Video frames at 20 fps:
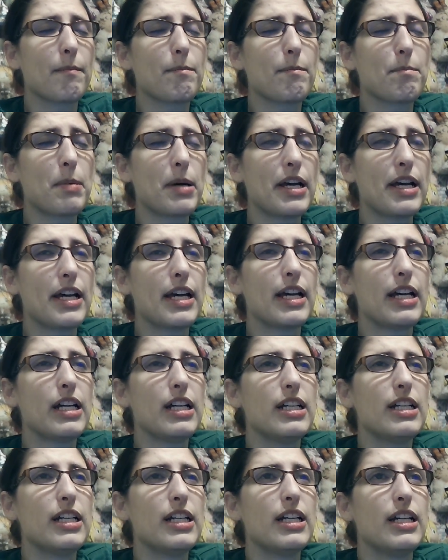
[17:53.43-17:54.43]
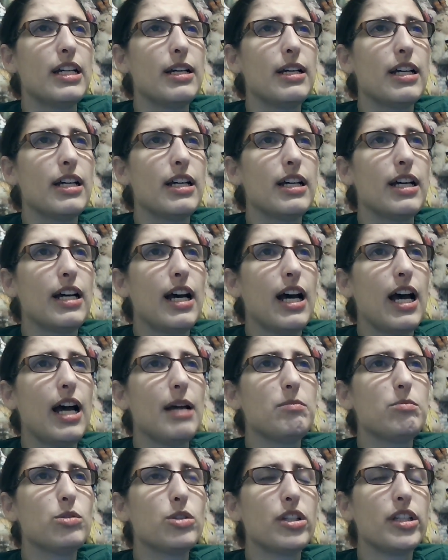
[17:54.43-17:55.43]
But
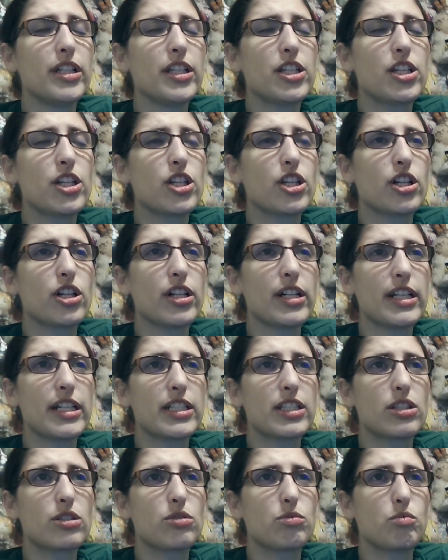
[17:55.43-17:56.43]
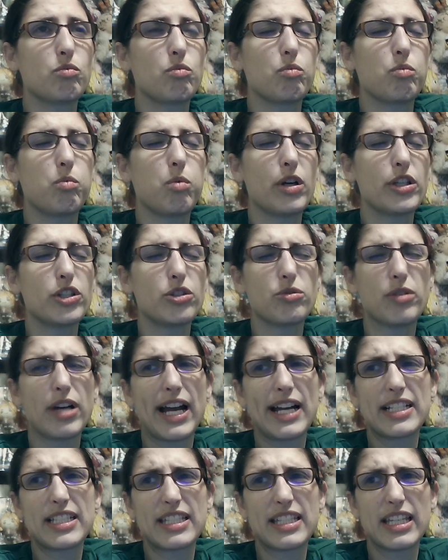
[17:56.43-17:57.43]
I'm really curious what you
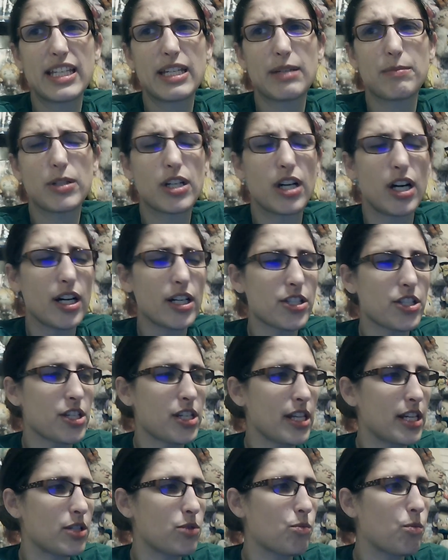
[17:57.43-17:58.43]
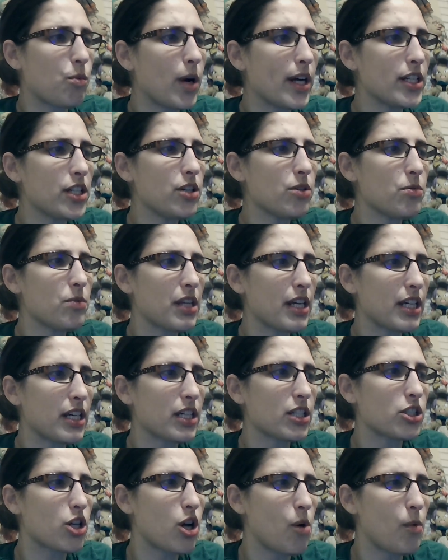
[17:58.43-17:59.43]
guys think in regards to this. What do you think
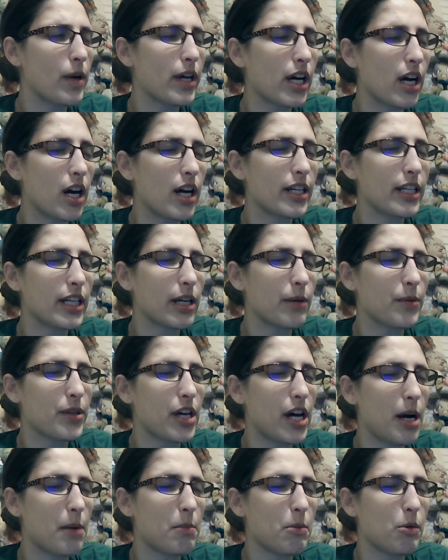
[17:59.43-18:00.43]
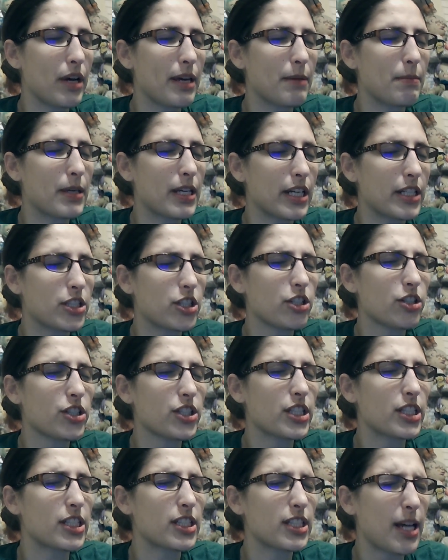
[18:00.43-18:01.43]
is going on here with Hamawe? Because there
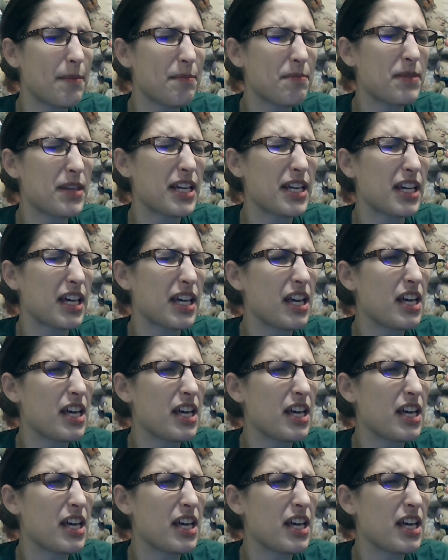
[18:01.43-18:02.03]
is something